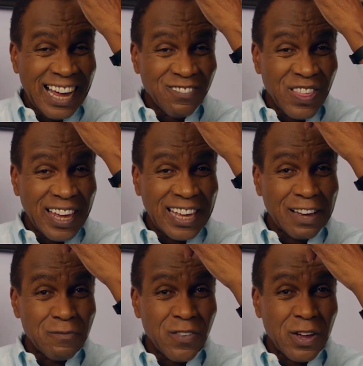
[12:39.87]
I'm
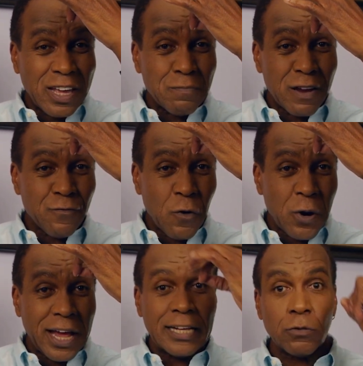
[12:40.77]
thinking I'm in my
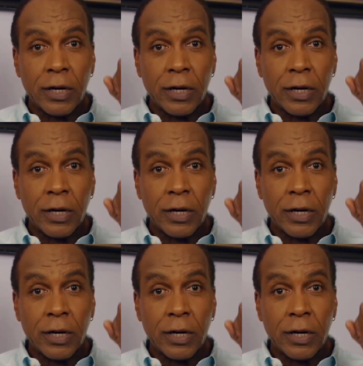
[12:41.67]
forehead,